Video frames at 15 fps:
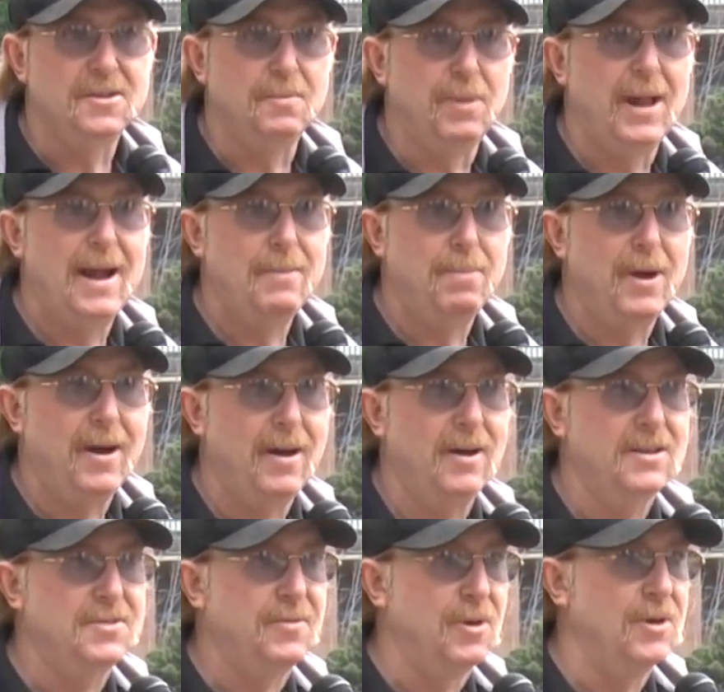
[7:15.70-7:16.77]
supply
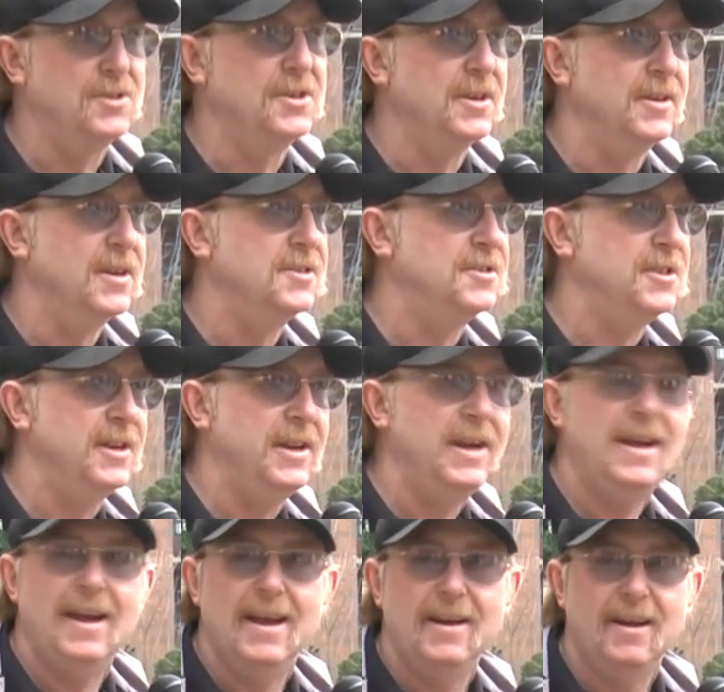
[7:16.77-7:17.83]
products for us in this city
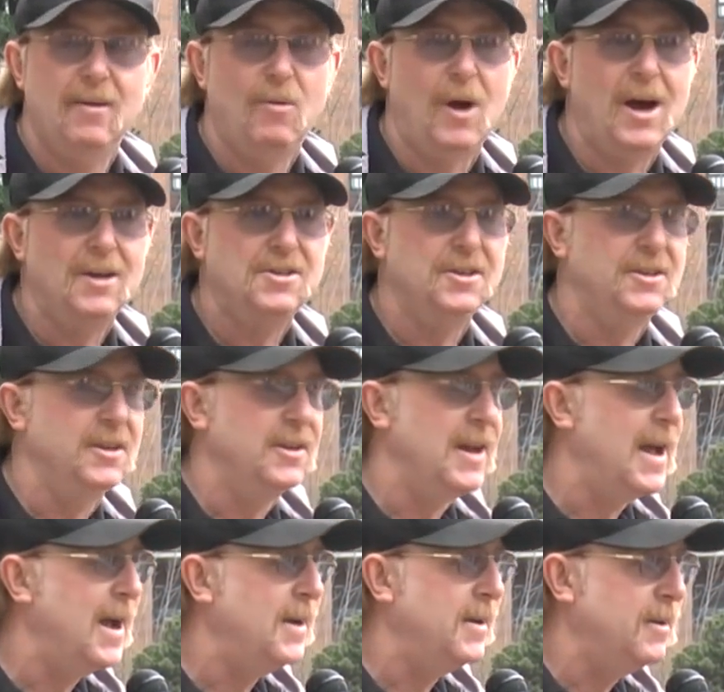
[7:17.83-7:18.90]
and in Washington
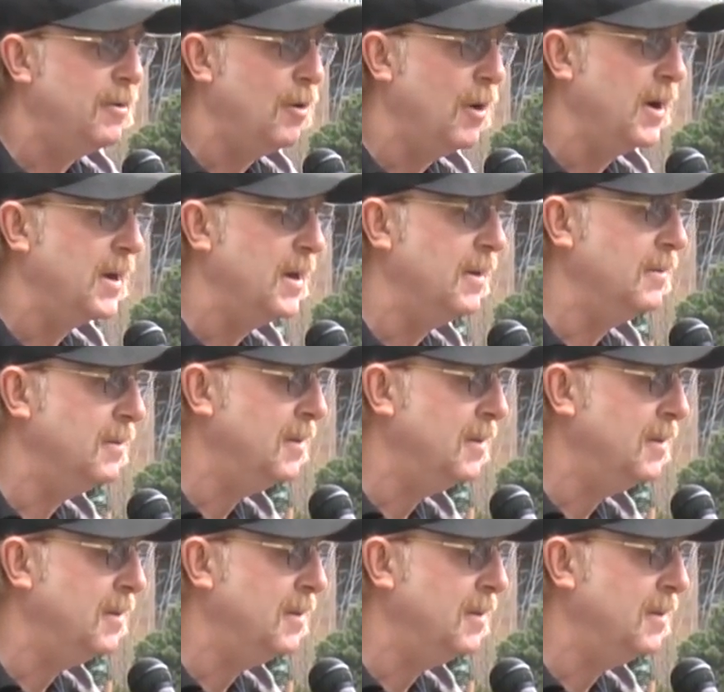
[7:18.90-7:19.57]
and in Oregon.